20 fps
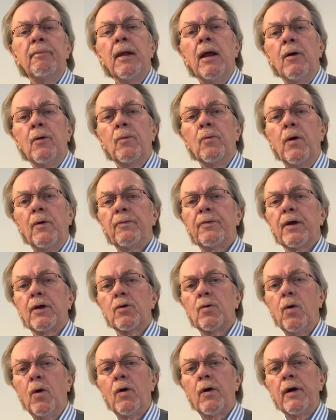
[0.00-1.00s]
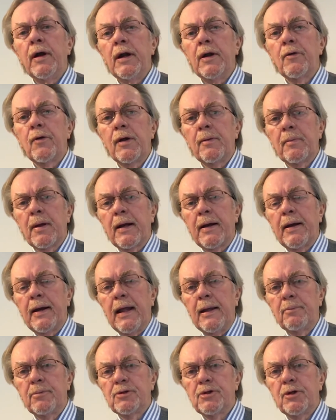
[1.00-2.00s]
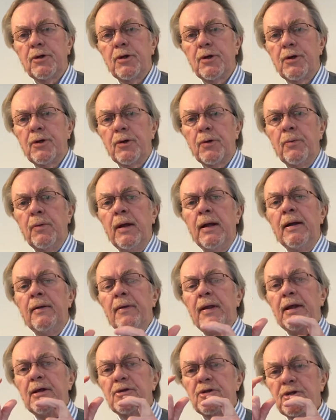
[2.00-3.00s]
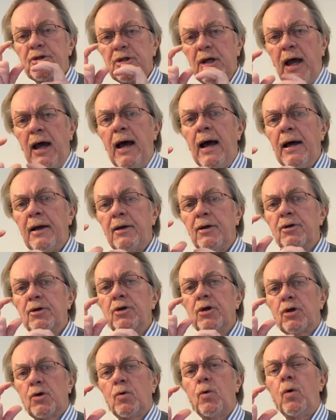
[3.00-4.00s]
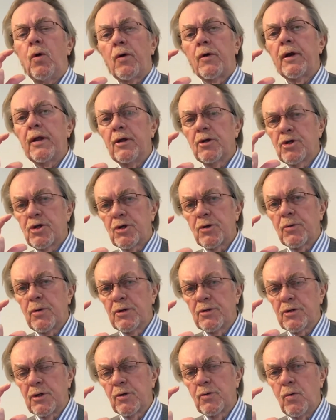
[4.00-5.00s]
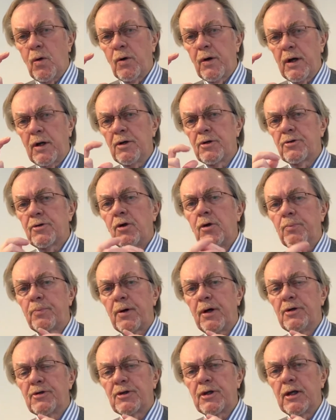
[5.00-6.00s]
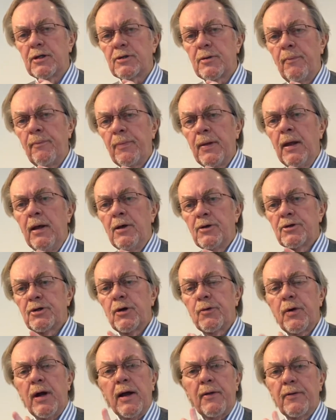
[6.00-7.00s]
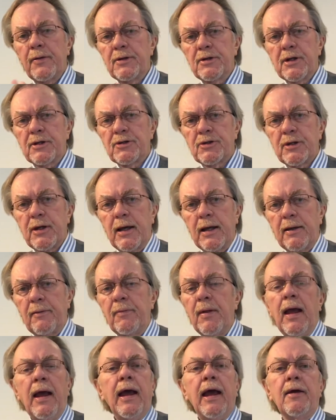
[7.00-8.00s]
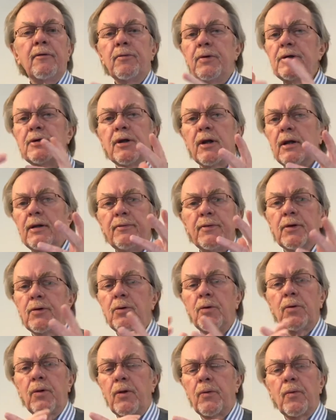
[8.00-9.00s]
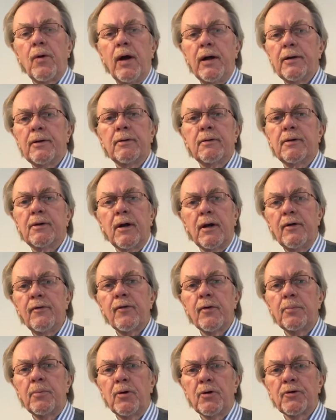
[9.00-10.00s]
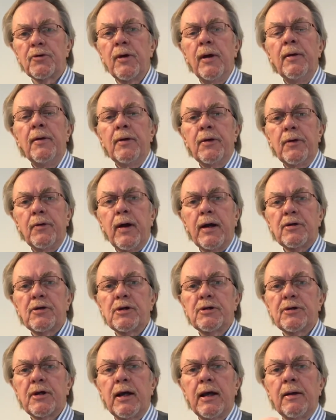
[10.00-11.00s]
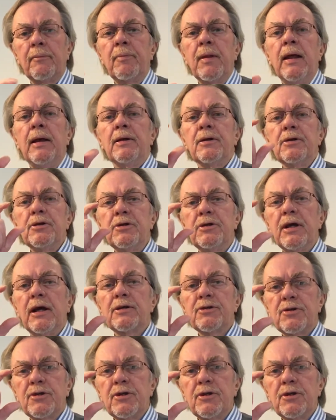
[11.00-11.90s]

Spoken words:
What the quality agreement enables you to do is target your quality assurance and quality control process. So rather than just saying, have we delivered all the right deliverables, you're actually saying, does this